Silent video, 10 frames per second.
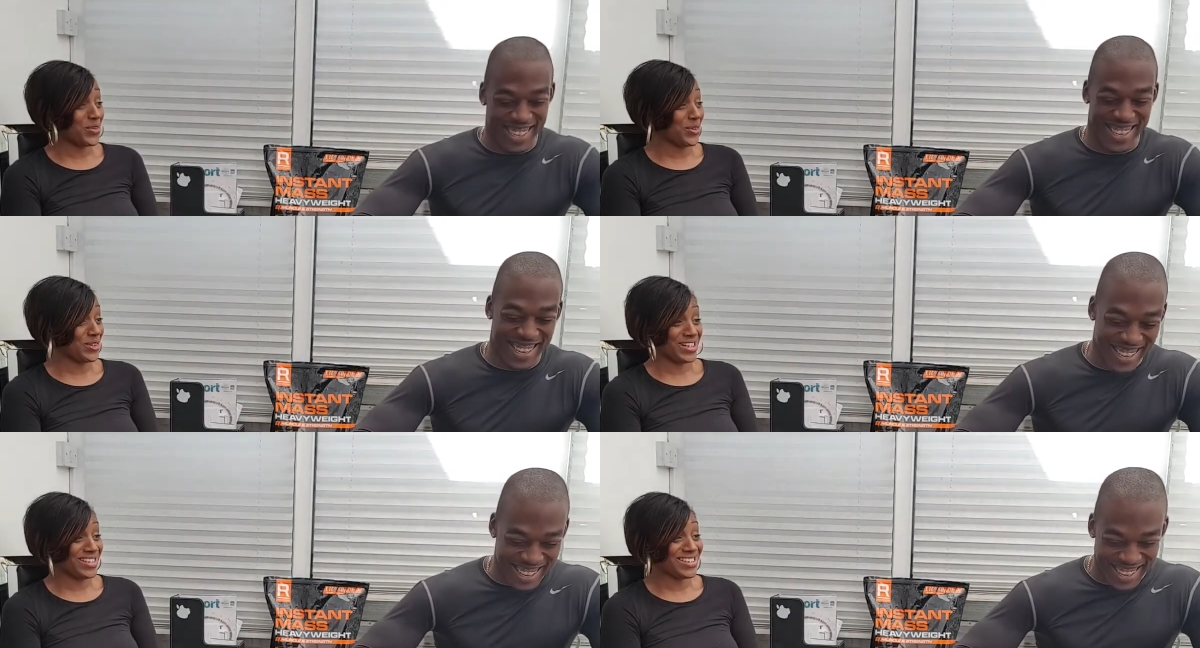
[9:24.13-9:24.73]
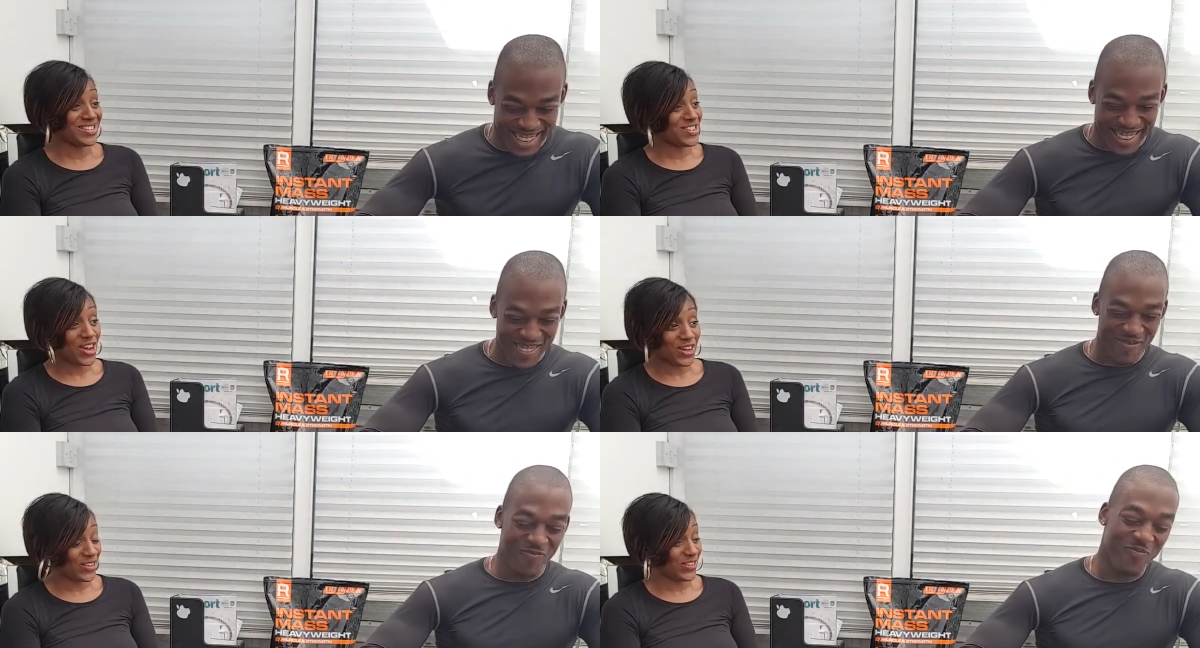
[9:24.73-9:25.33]
Speaker 1: Corner.
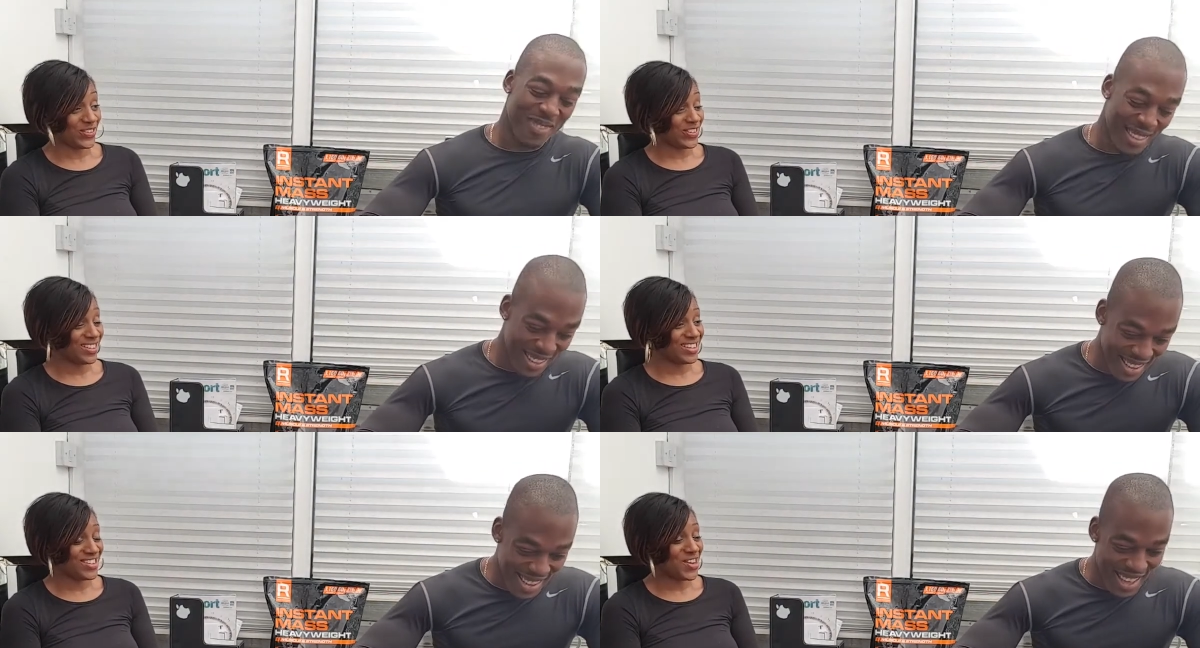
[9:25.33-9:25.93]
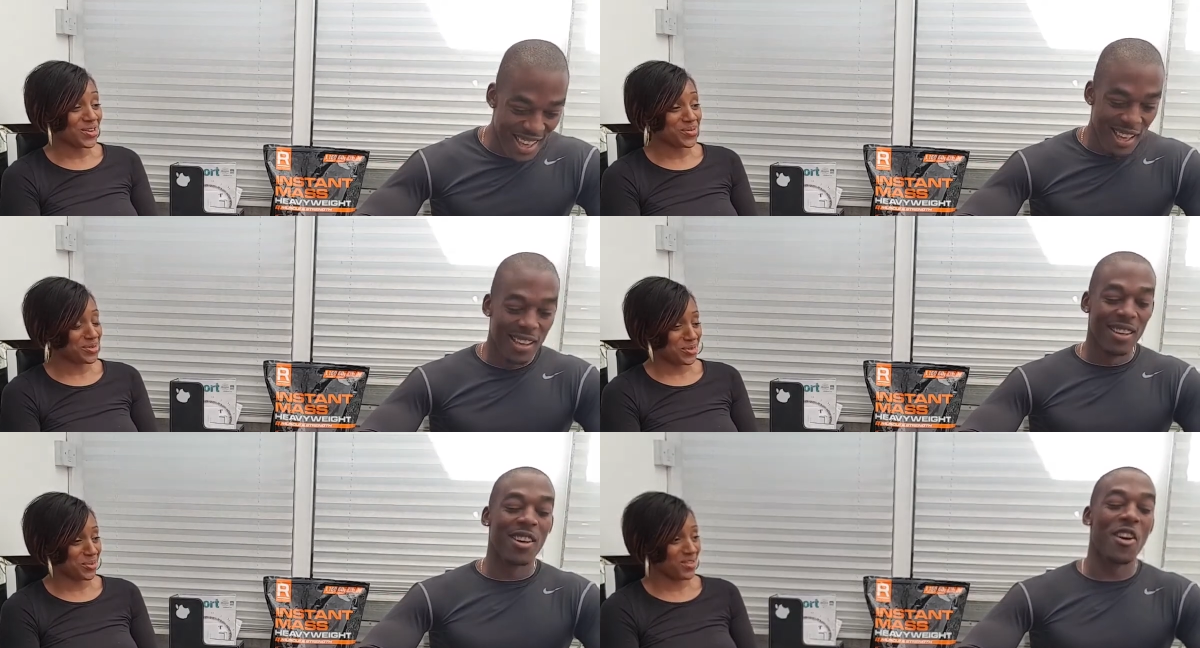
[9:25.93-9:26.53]
no. None
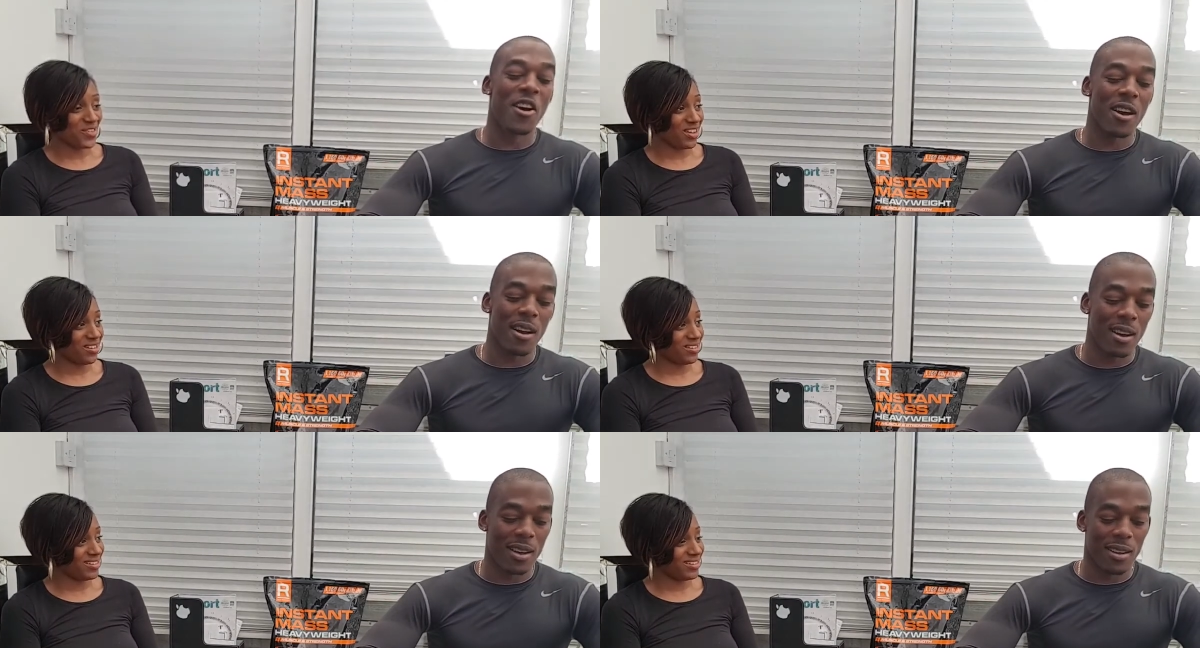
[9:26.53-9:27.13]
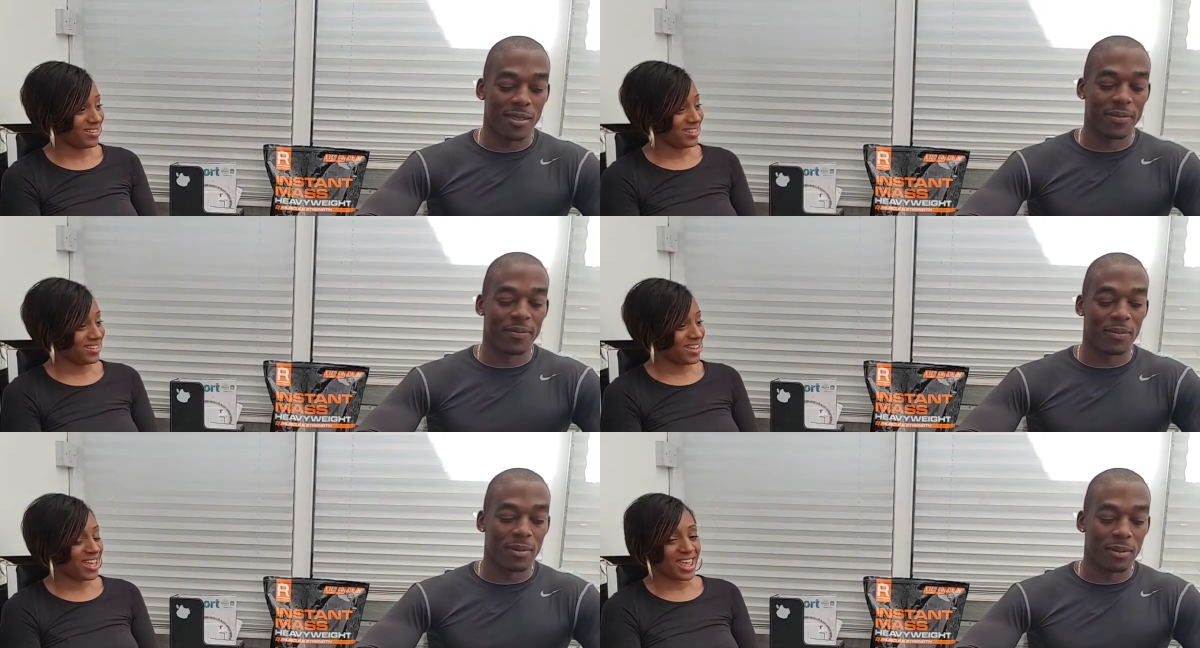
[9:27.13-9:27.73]
whatsoever.
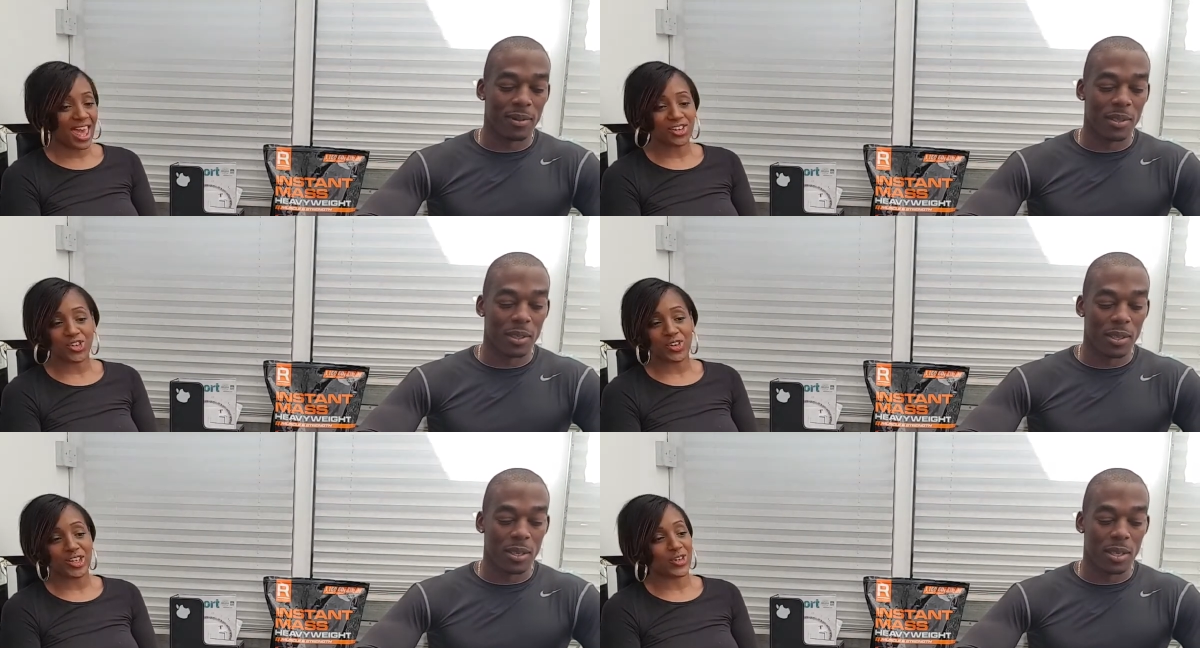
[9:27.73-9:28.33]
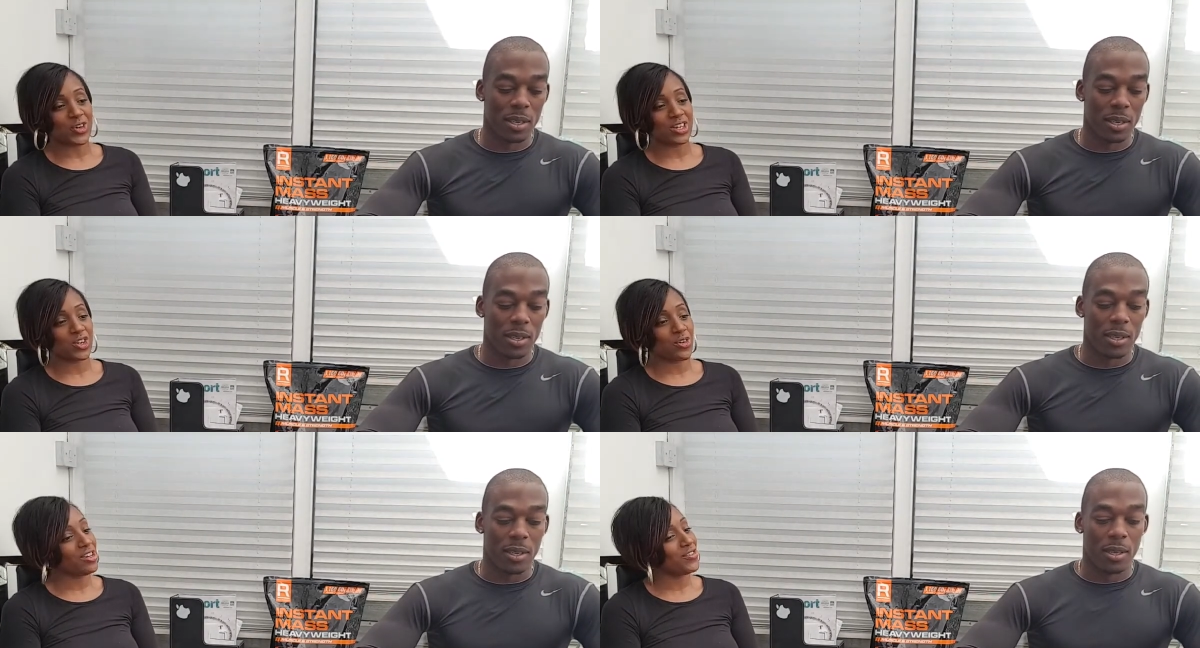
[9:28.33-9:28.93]
Again, Greek yogurt,
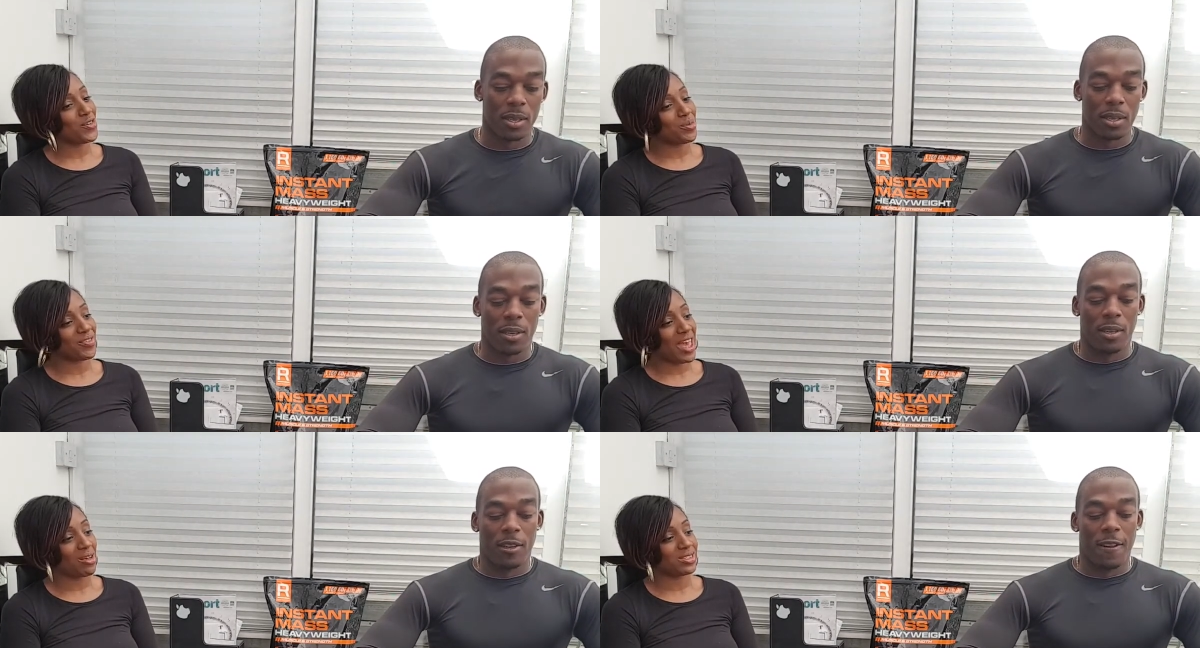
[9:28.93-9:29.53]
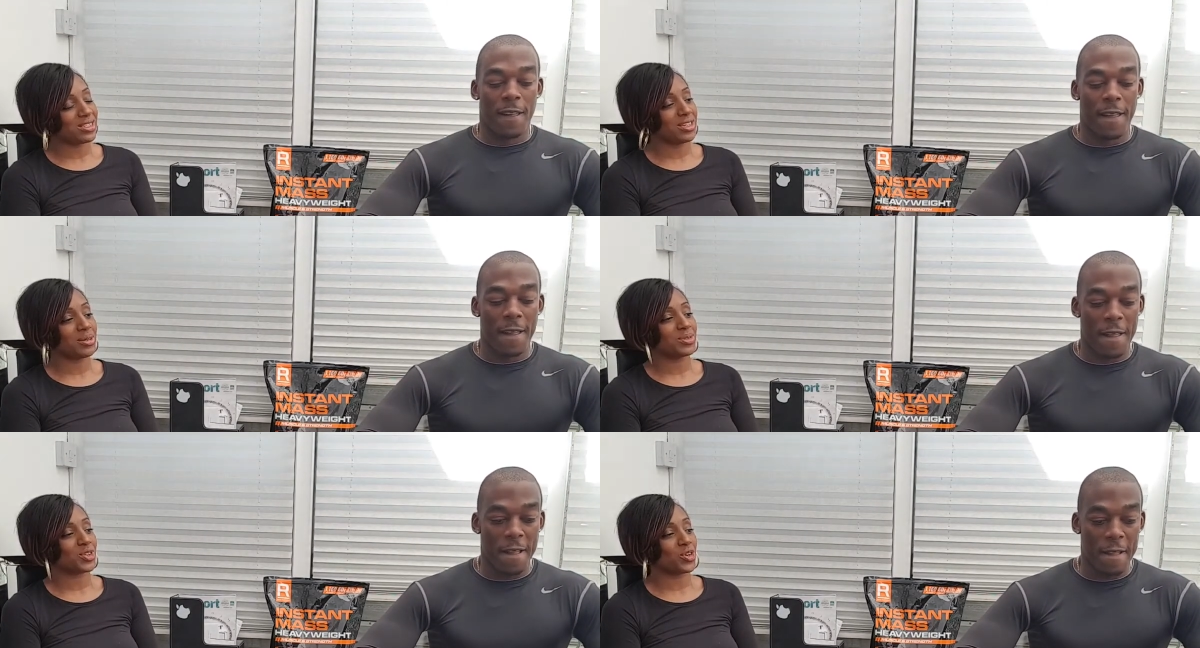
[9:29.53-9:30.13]
great form of
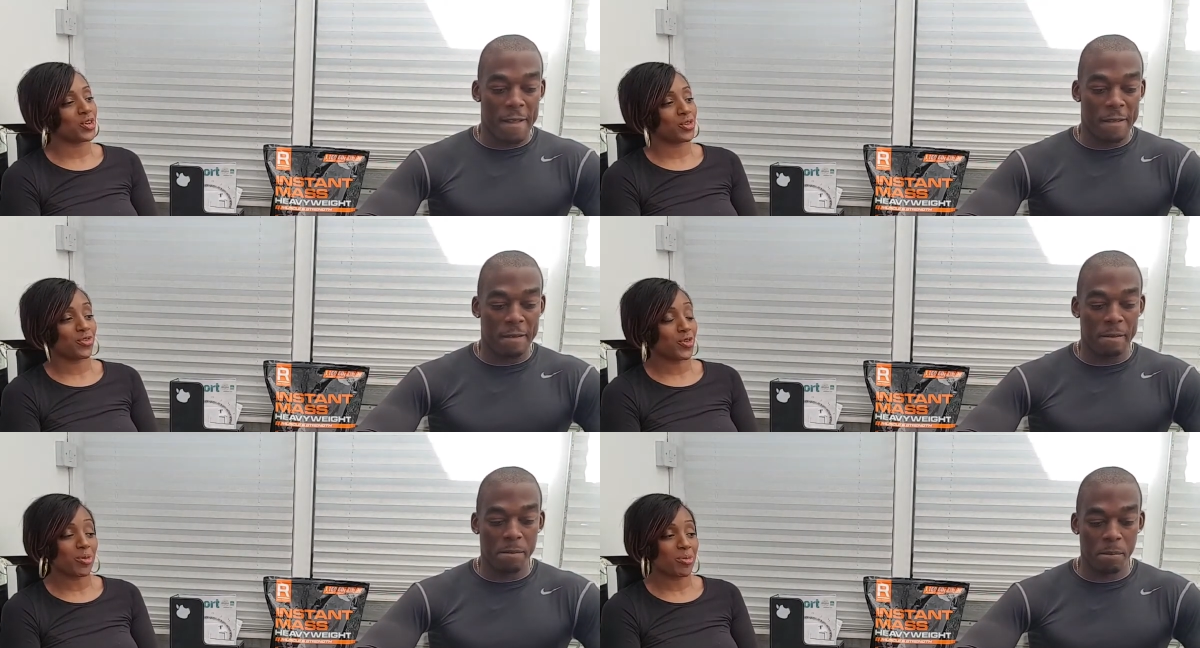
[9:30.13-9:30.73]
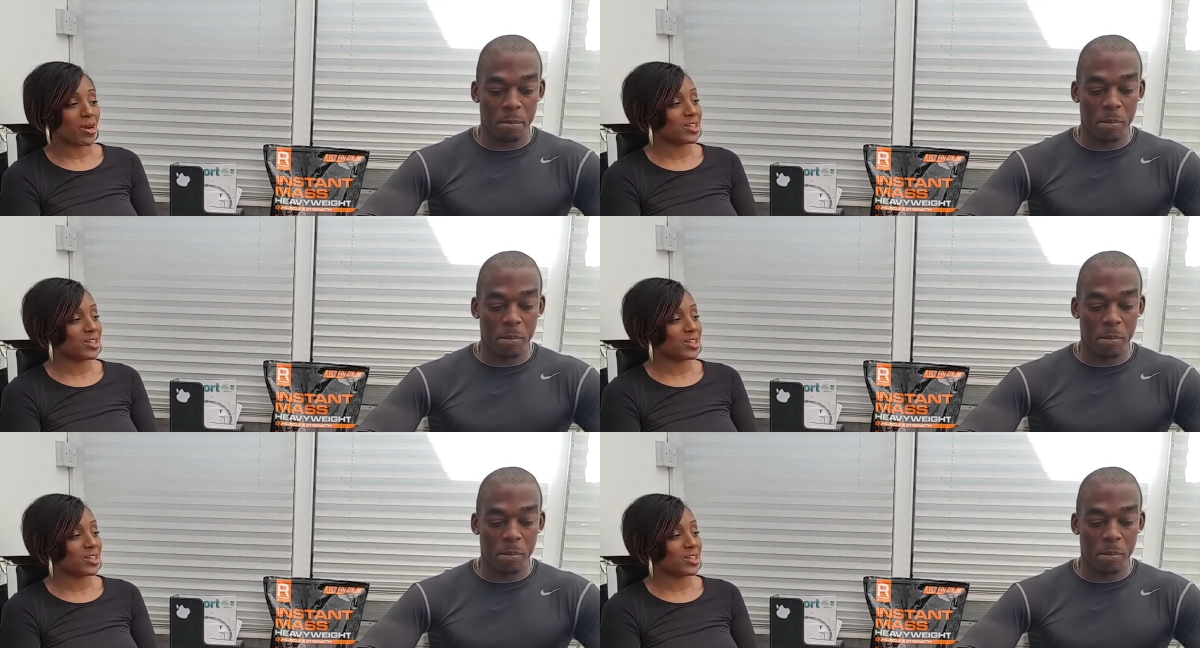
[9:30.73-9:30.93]
calcium, it's got good form of